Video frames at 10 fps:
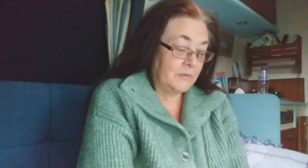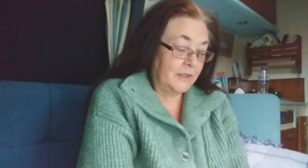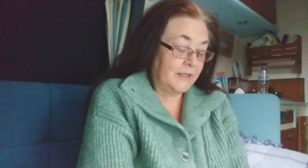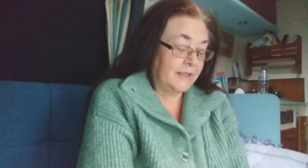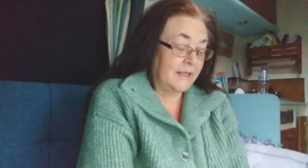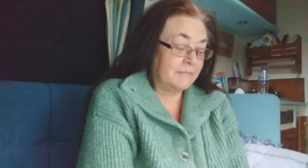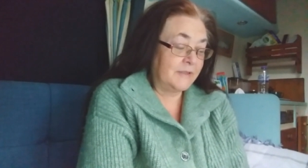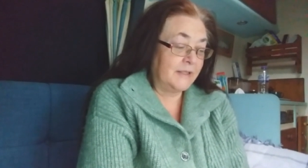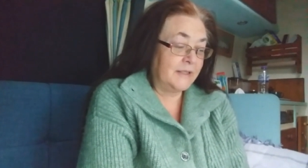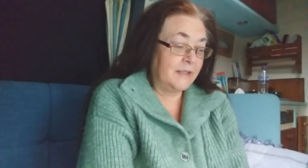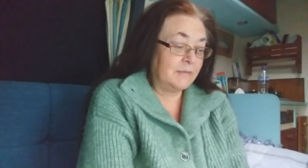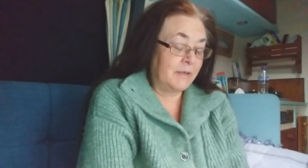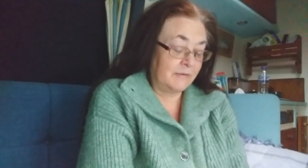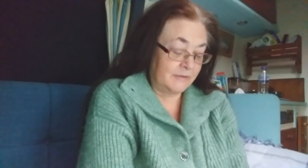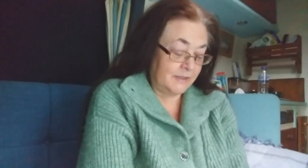And I kept thinking
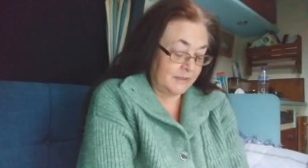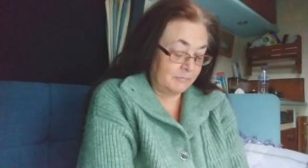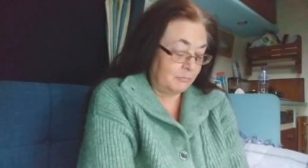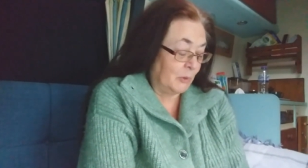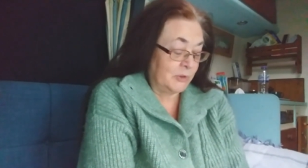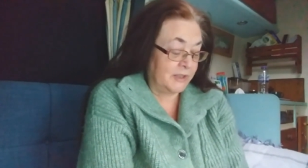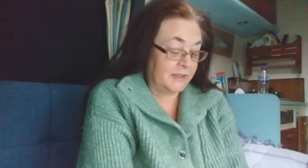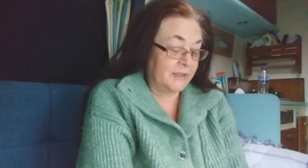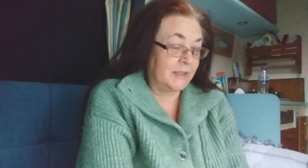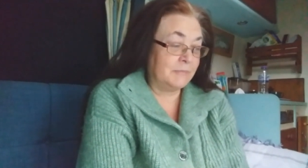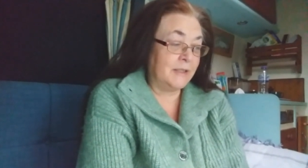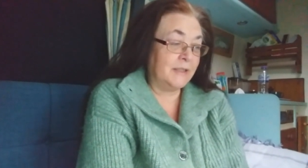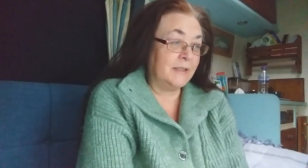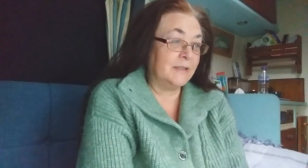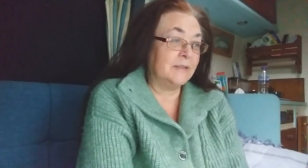about this body that I'm
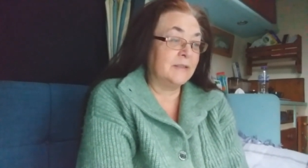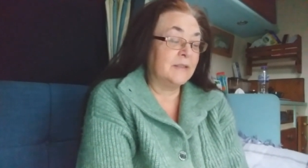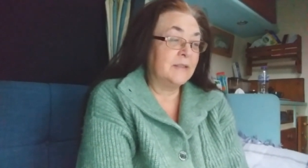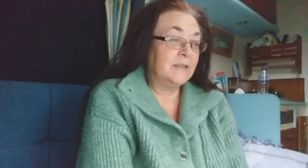in and